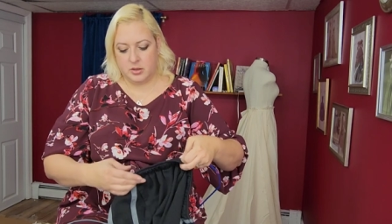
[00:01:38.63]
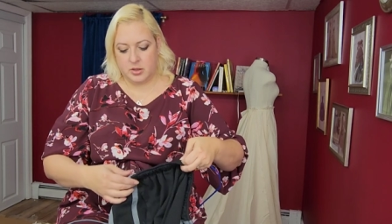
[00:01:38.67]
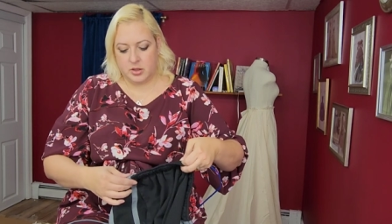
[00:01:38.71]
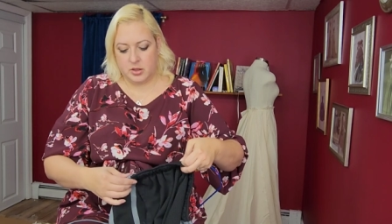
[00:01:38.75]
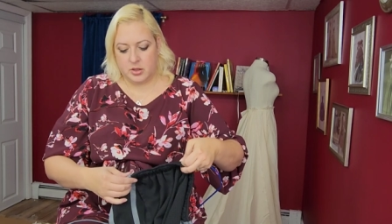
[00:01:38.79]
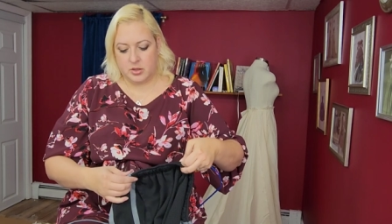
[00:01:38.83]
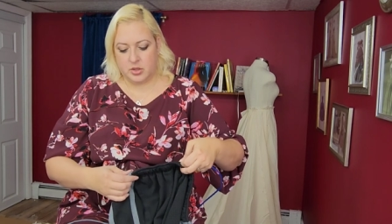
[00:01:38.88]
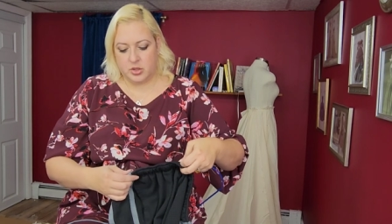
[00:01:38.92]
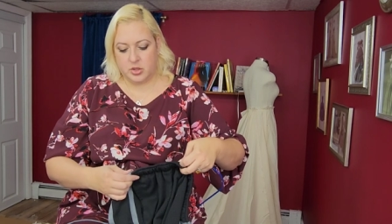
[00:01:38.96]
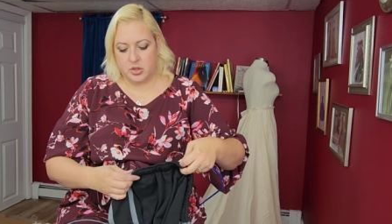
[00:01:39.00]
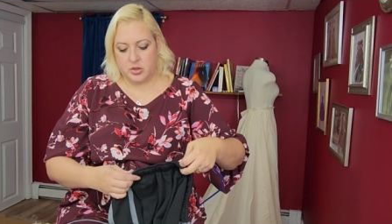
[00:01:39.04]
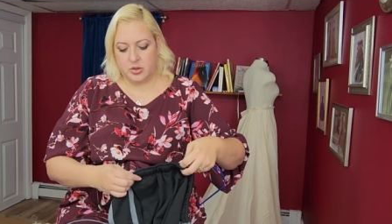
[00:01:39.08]

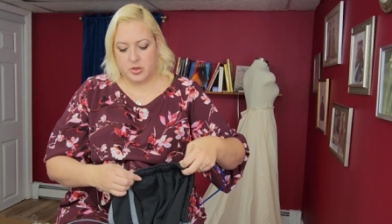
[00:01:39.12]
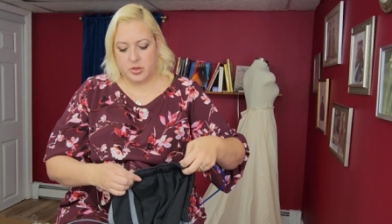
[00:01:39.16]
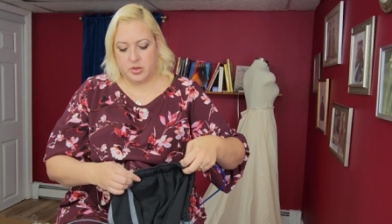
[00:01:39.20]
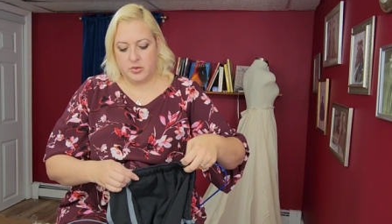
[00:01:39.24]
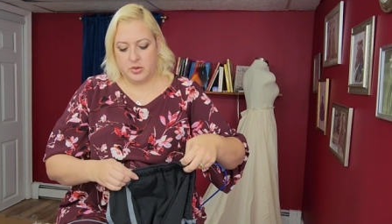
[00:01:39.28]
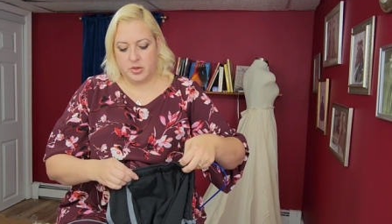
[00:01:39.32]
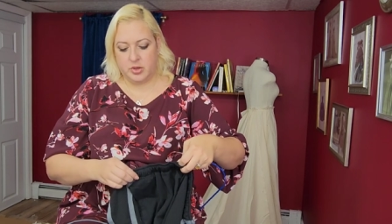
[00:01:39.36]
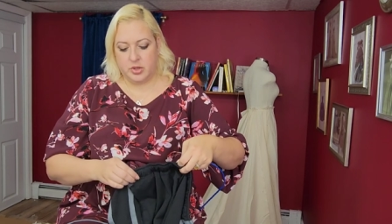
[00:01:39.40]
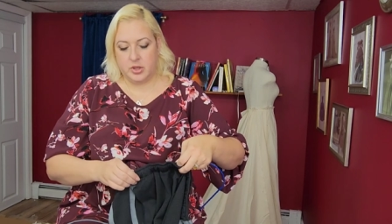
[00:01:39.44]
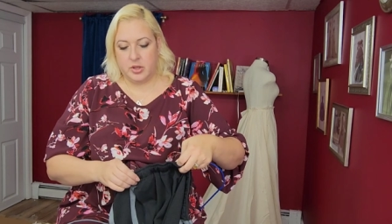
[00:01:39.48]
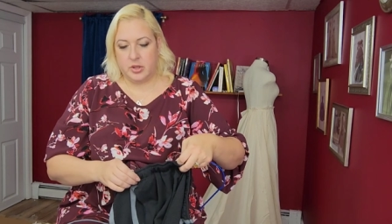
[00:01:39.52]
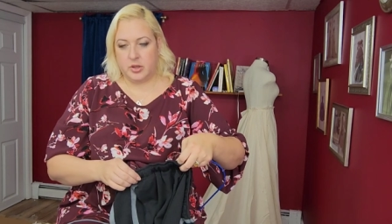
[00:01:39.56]
I'll show you
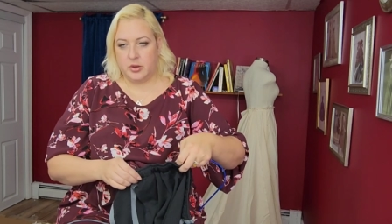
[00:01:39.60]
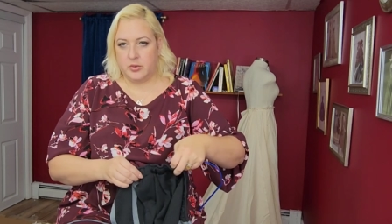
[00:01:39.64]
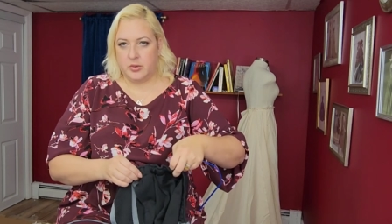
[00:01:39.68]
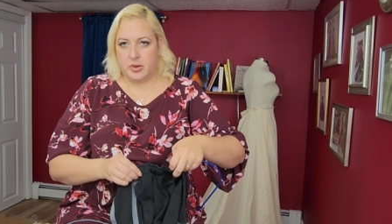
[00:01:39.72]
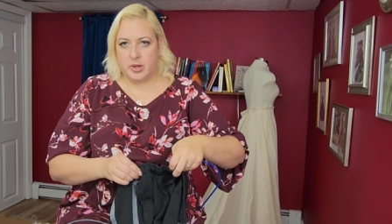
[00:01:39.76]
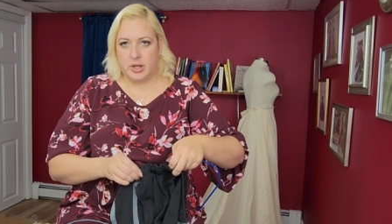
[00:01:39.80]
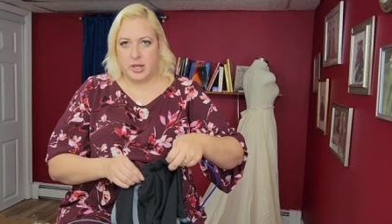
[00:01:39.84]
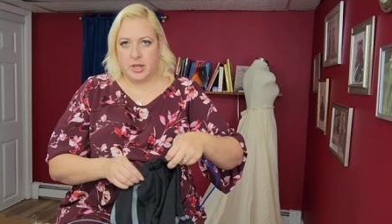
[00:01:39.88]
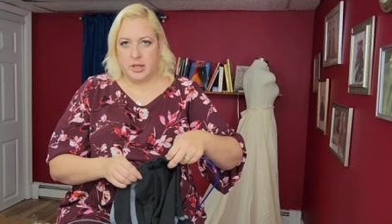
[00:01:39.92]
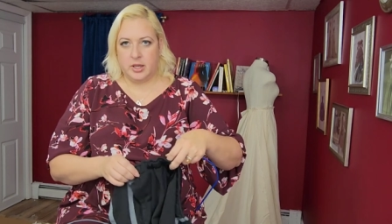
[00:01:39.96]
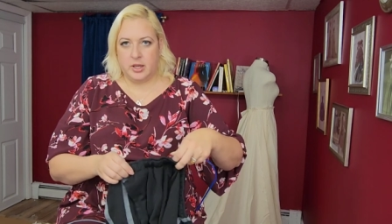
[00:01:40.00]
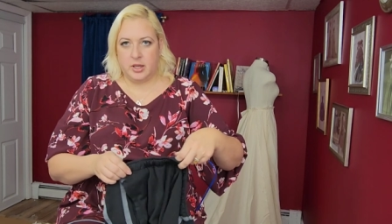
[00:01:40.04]
another
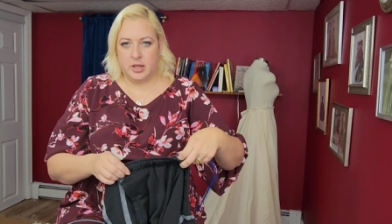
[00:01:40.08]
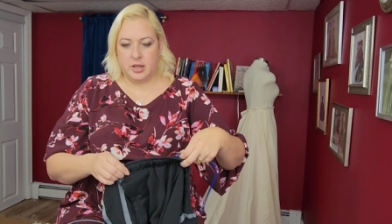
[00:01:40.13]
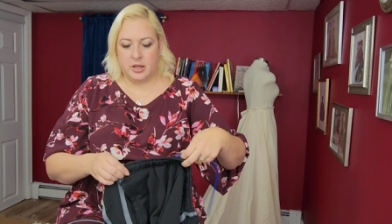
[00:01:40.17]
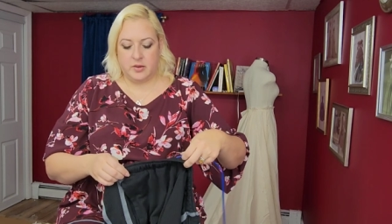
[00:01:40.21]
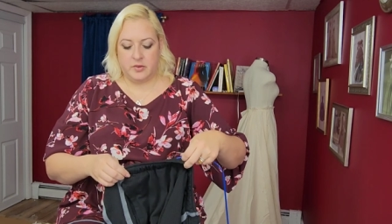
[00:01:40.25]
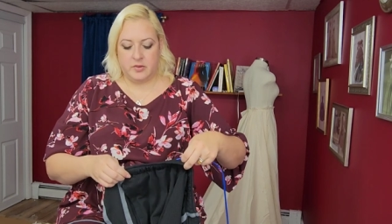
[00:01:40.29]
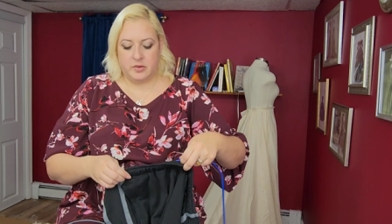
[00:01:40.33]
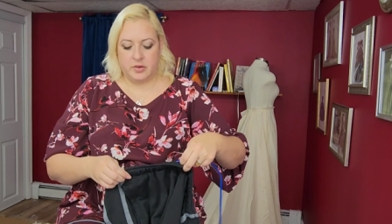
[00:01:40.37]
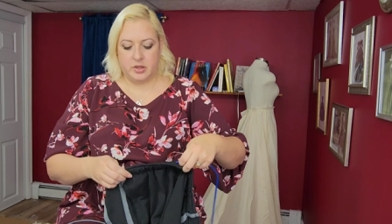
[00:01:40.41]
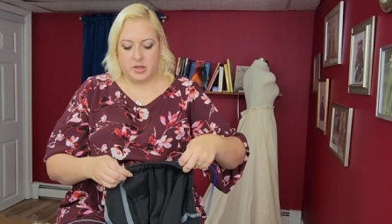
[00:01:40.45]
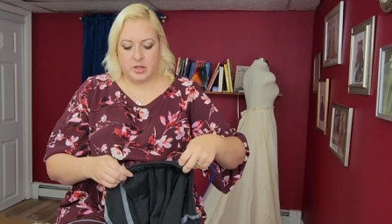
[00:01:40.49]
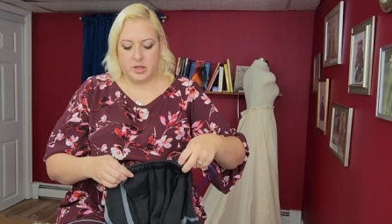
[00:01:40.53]
way
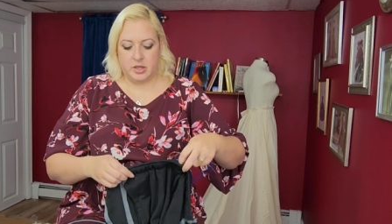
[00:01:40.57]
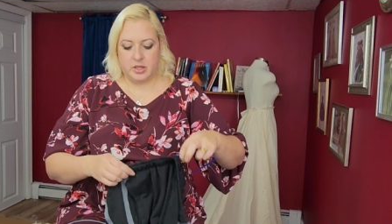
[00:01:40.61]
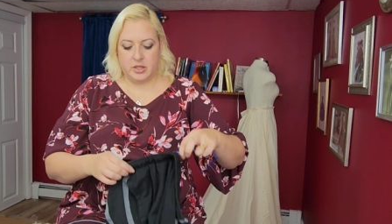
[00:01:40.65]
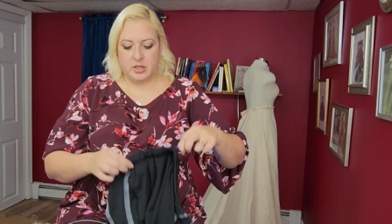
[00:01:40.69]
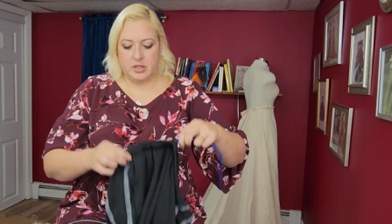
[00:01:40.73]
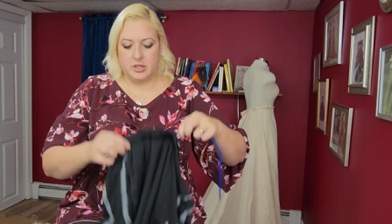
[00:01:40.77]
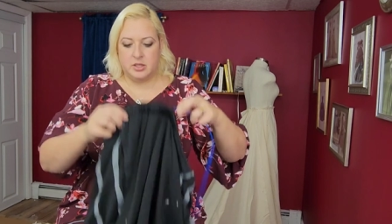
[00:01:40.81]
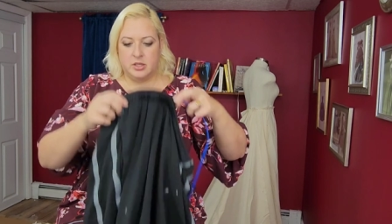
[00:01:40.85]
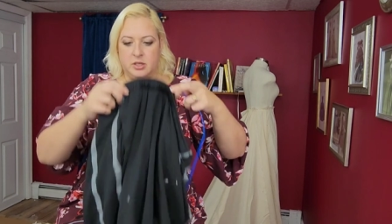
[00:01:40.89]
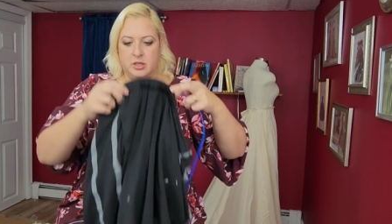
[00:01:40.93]
after this.